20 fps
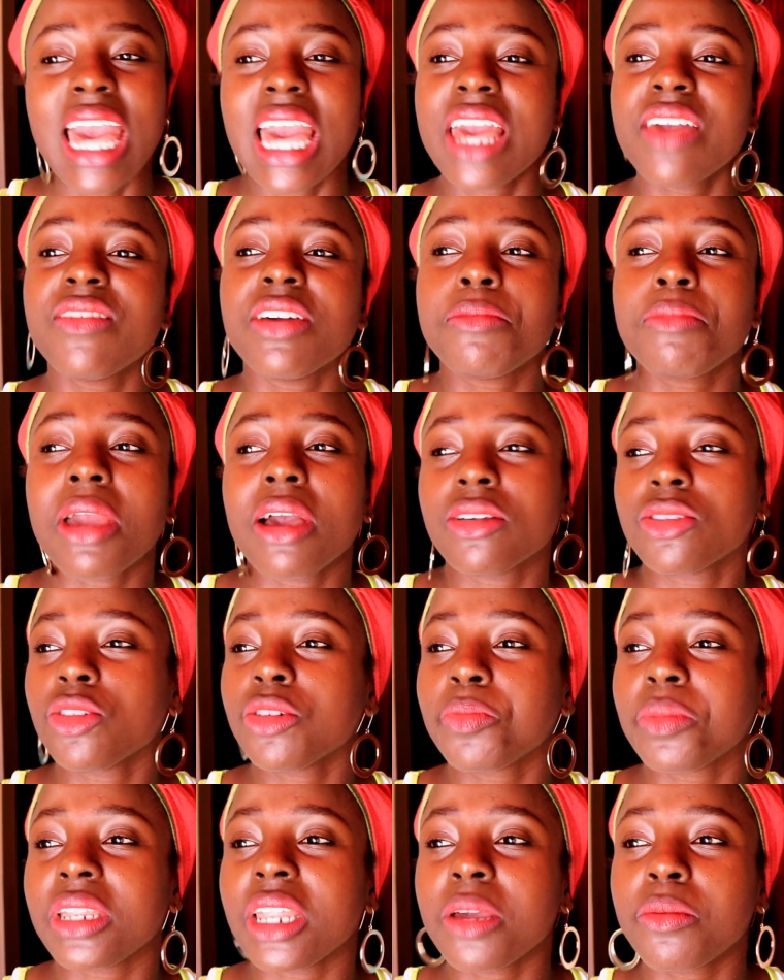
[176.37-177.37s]
even me I've
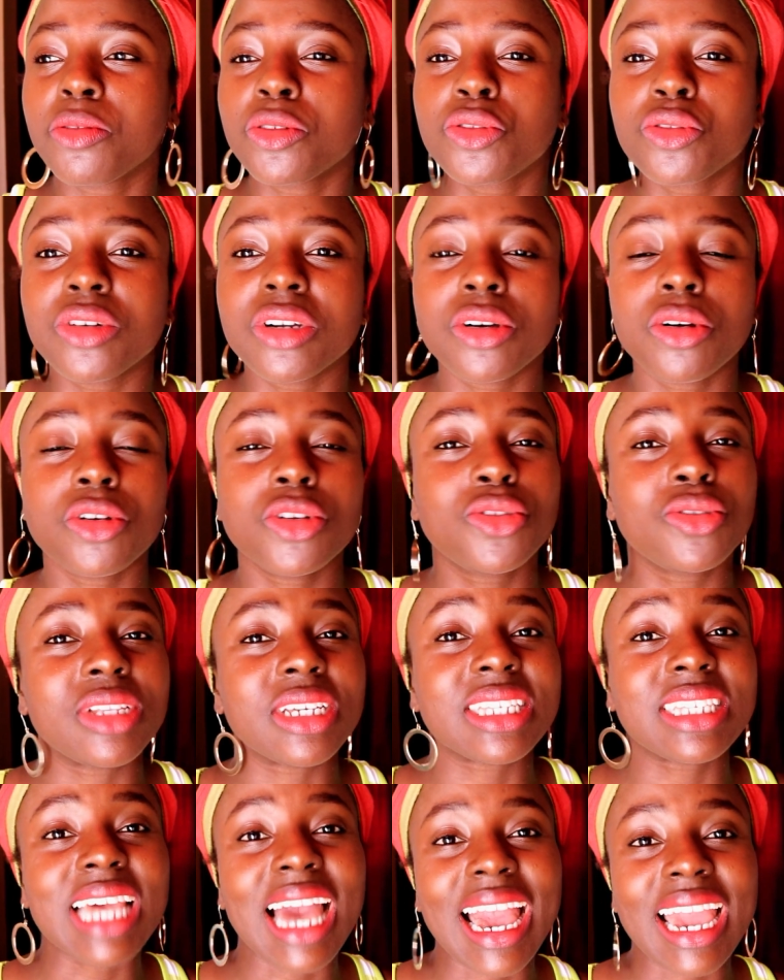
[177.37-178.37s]
not been able to go to the
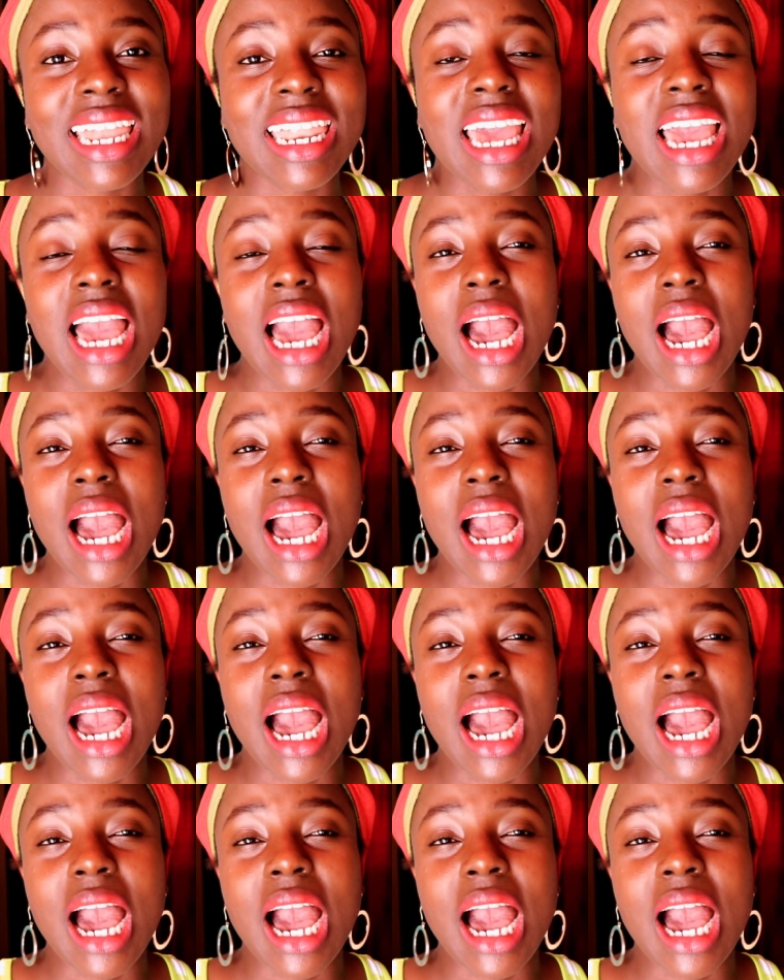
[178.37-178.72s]
site